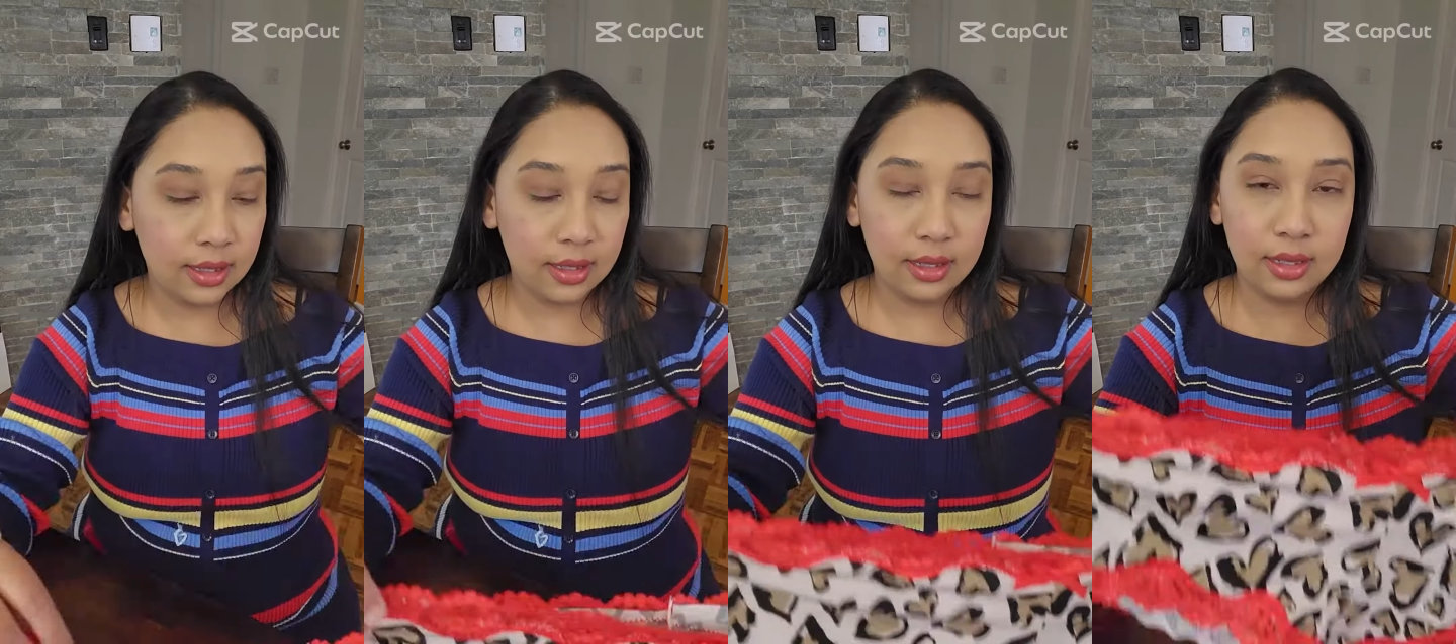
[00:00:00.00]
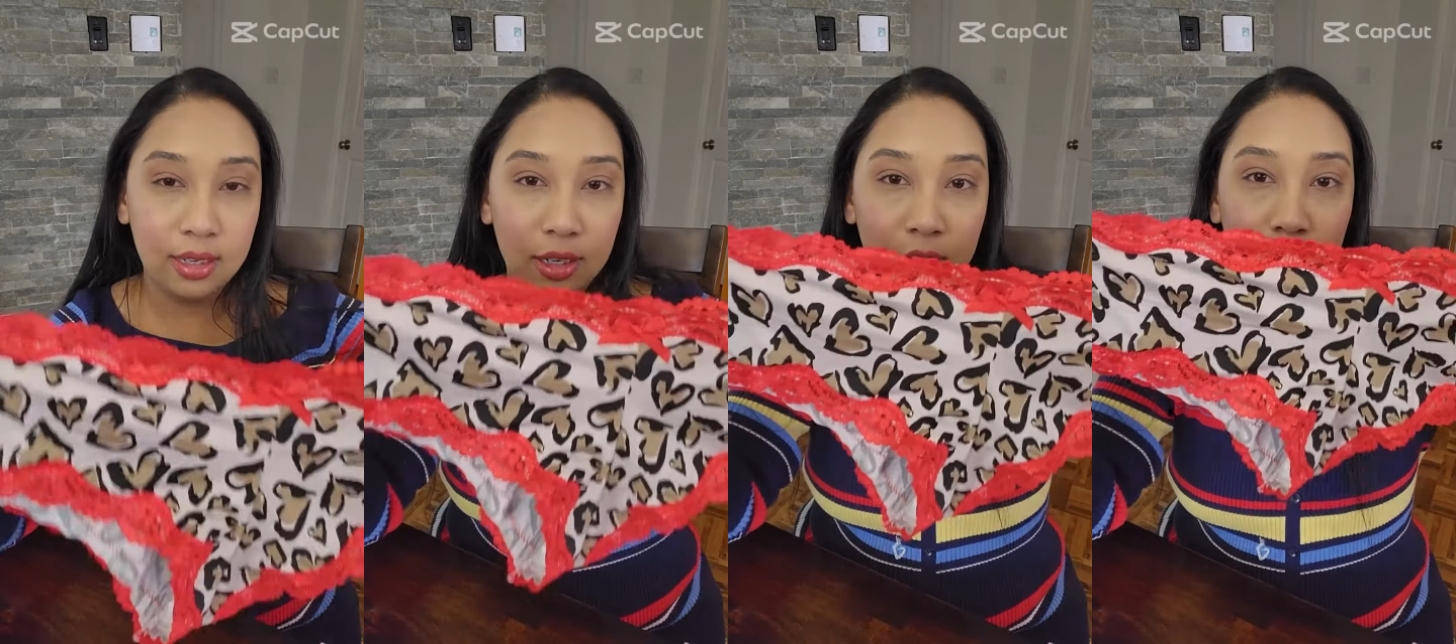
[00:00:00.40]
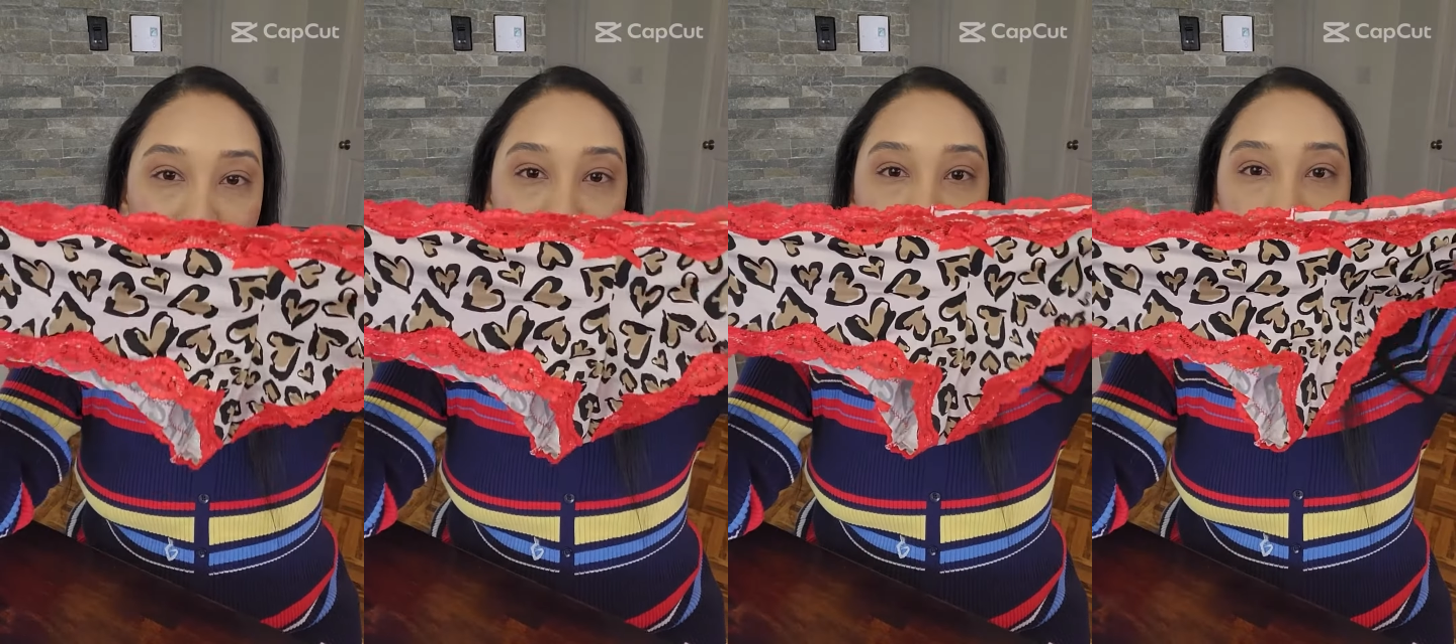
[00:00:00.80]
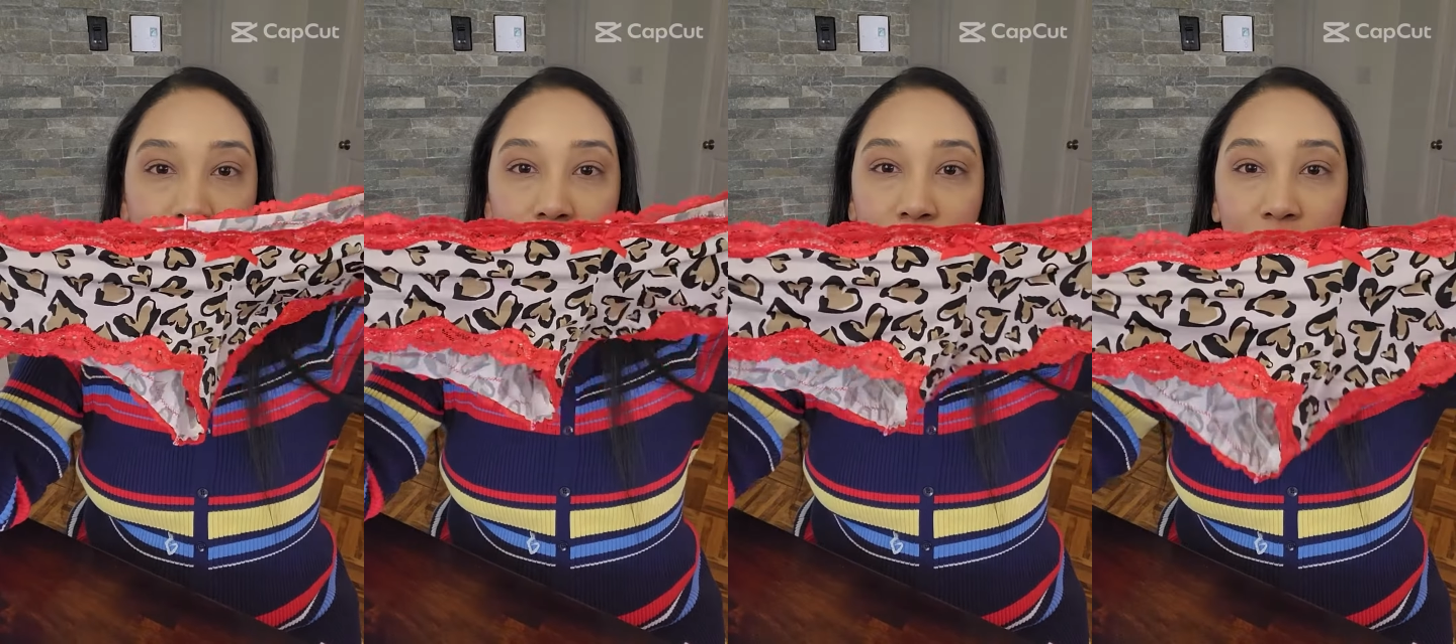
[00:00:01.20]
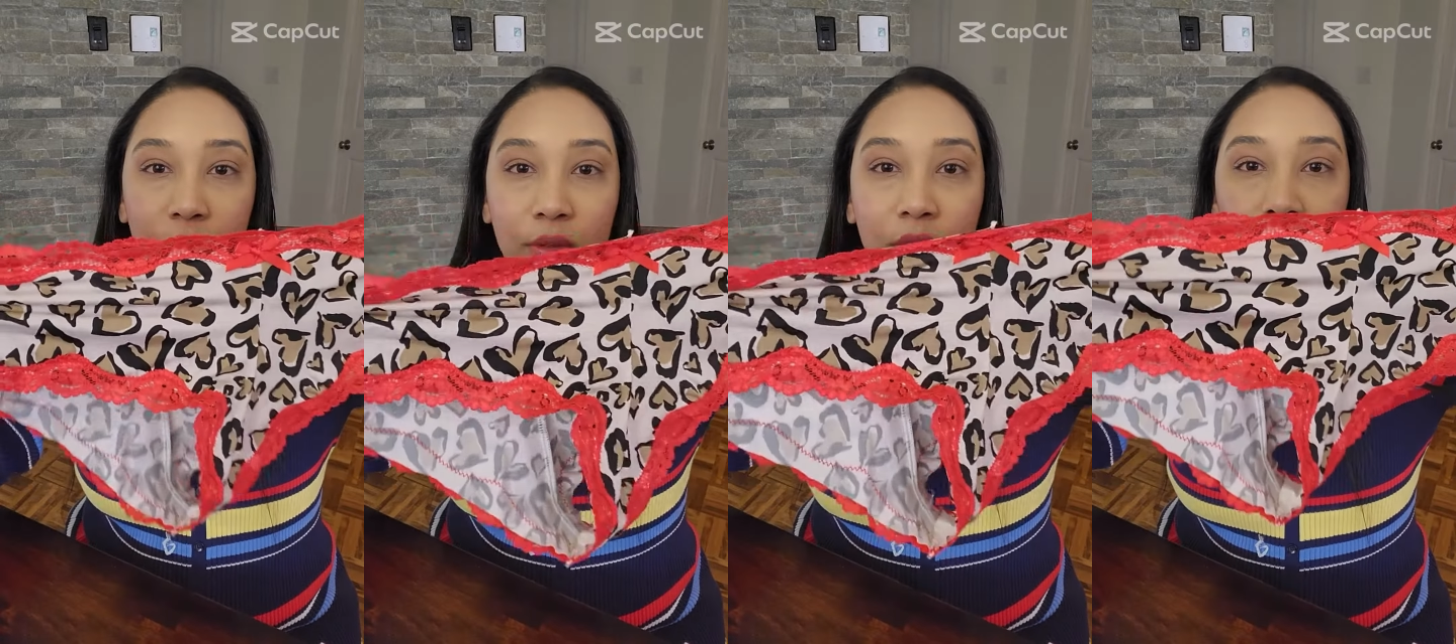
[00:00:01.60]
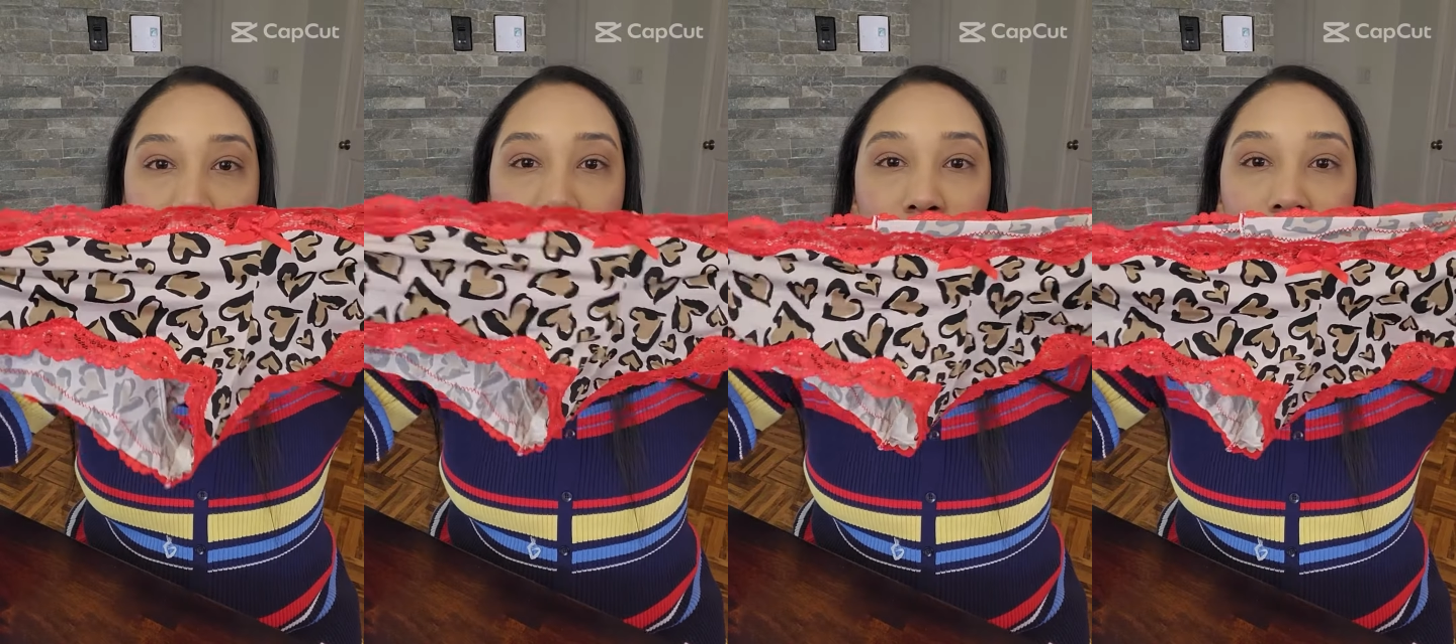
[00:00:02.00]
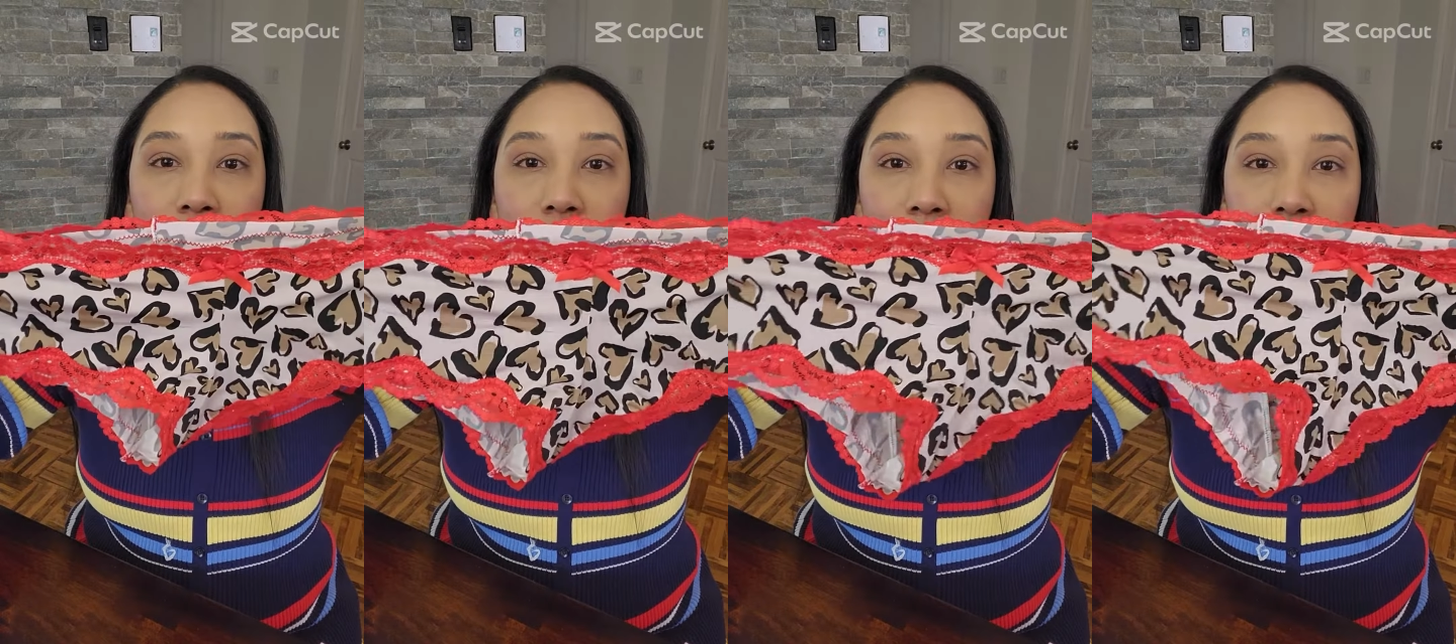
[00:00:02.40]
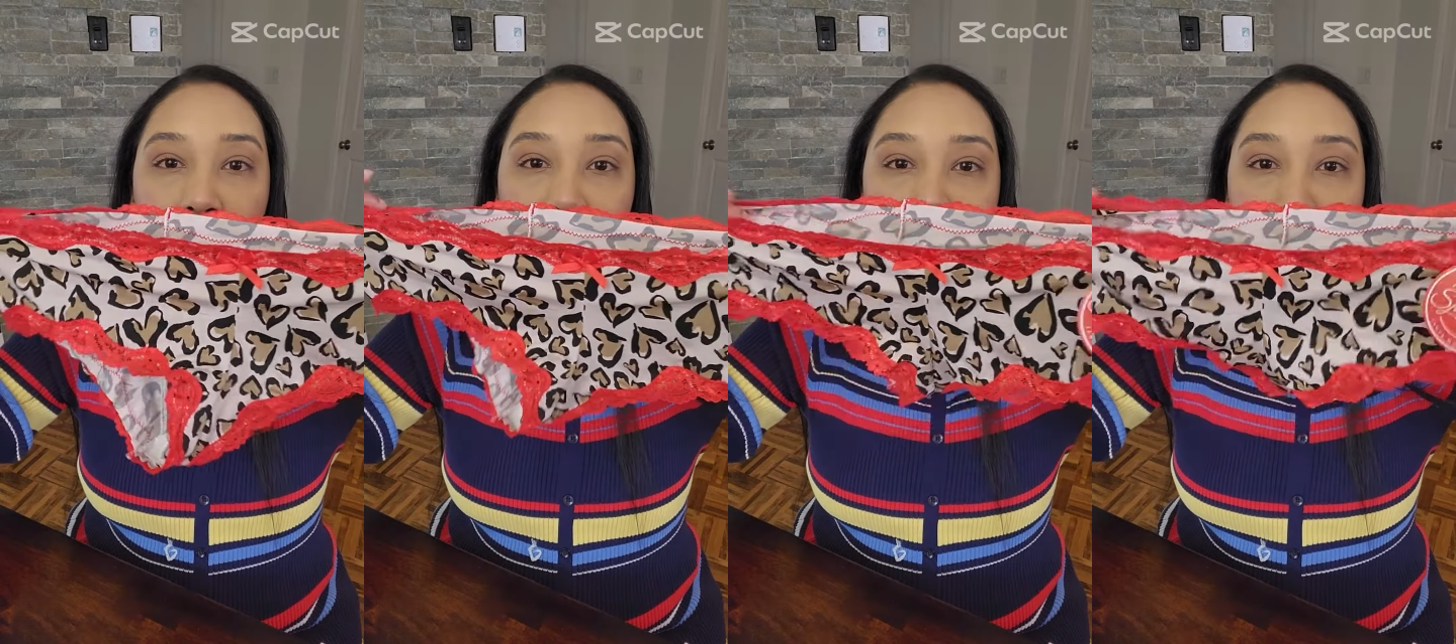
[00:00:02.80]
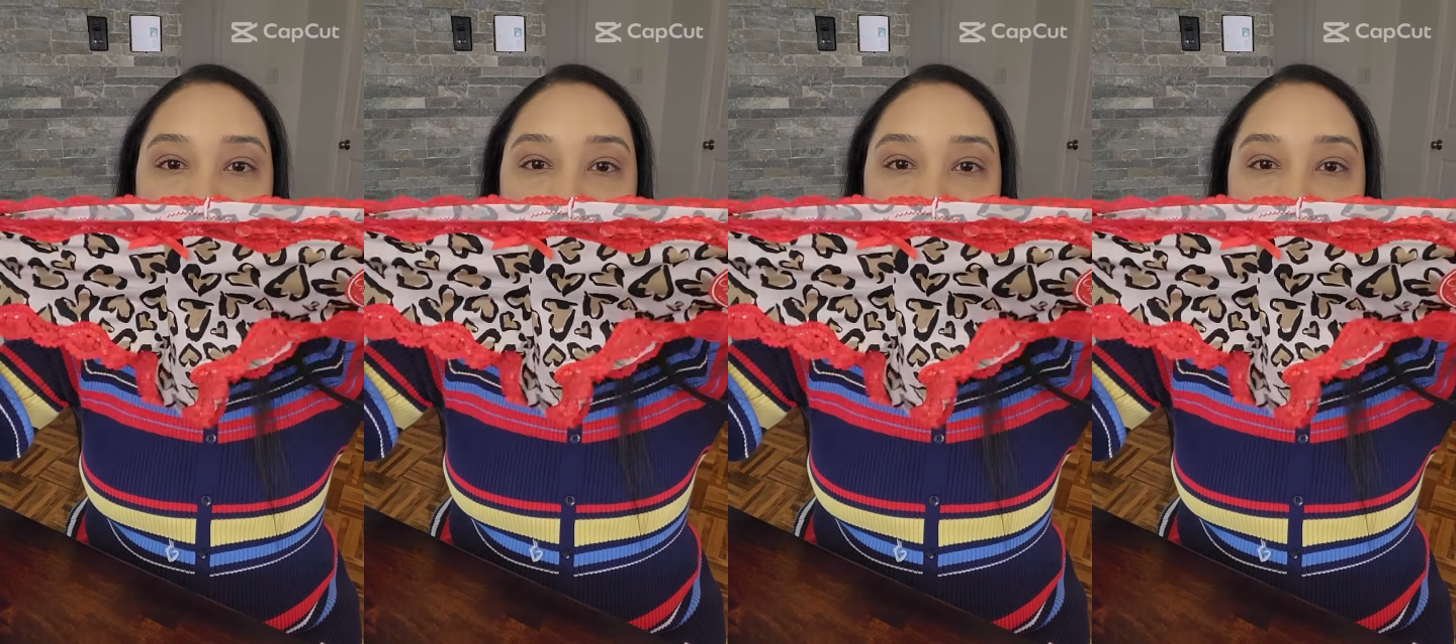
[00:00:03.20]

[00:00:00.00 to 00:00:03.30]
this beautiful underwear here,